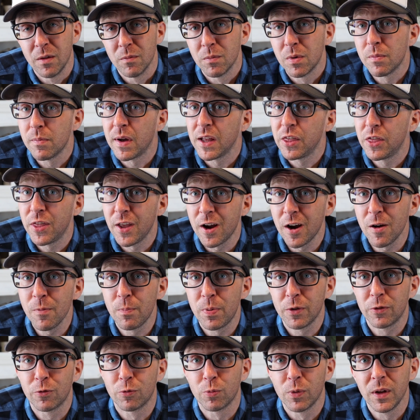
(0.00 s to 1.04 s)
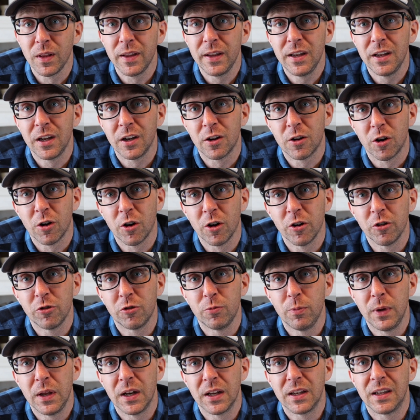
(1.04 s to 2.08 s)
but my therapist really
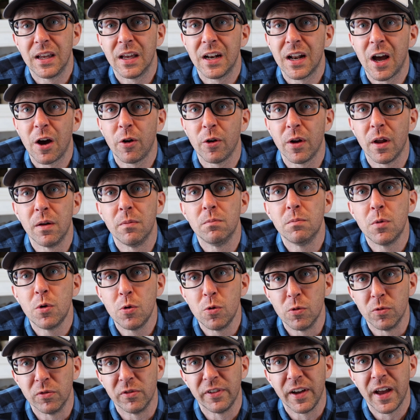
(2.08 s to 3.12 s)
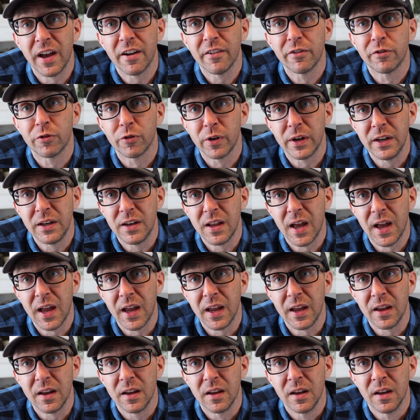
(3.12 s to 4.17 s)
encouraged me to get out and move every
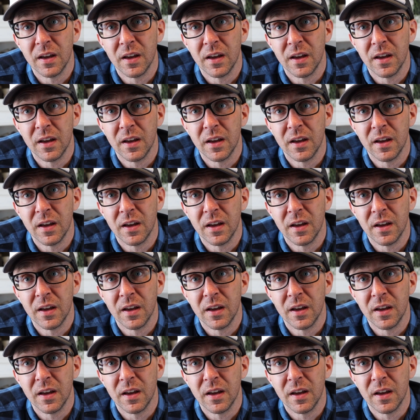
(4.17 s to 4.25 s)
day.